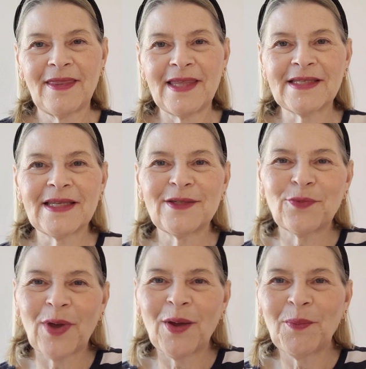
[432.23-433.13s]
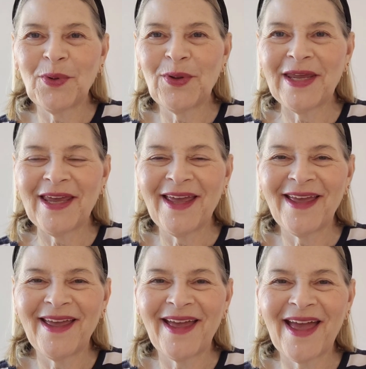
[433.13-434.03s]
this is Rare Beauty.
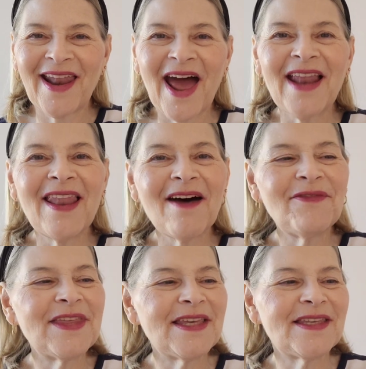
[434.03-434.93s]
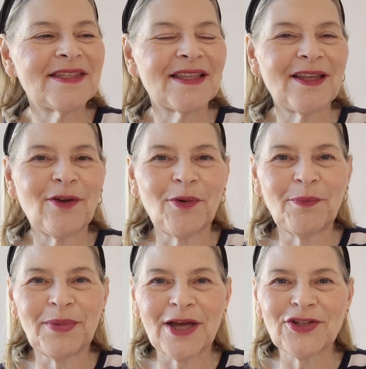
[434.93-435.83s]
And I love these little
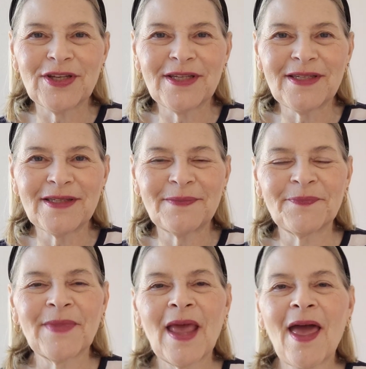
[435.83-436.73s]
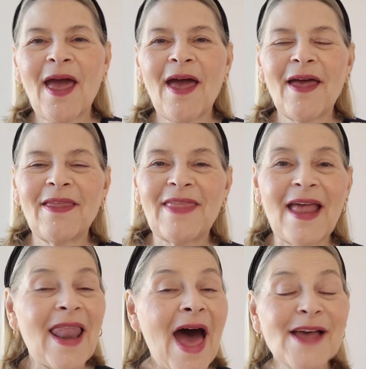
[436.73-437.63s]
blushes.
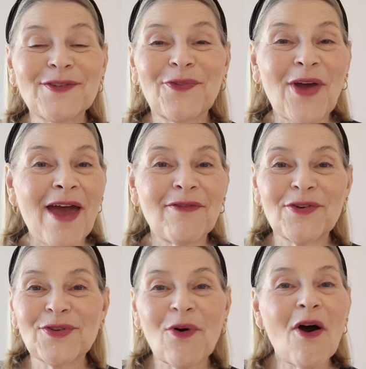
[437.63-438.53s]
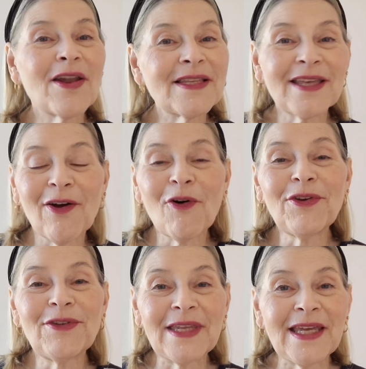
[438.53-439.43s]
They last forever. So honestly, all
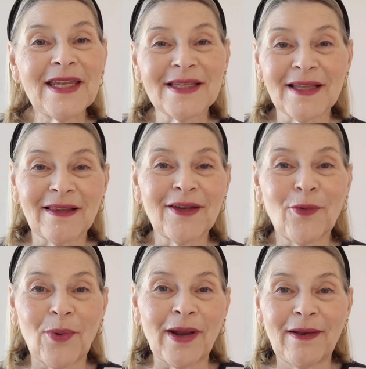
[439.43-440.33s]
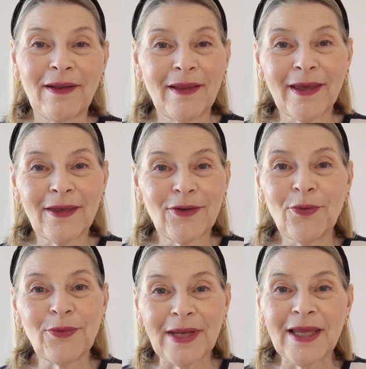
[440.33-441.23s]
you need is a little one. Like you
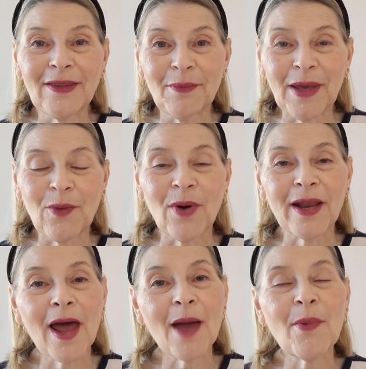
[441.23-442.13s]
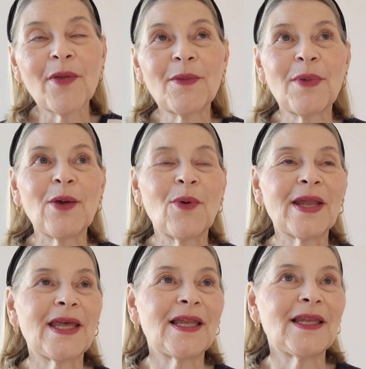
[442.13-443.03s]
don't need the big one. I bought the big
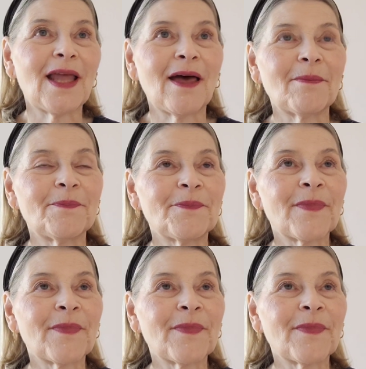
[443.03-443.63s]
one in um,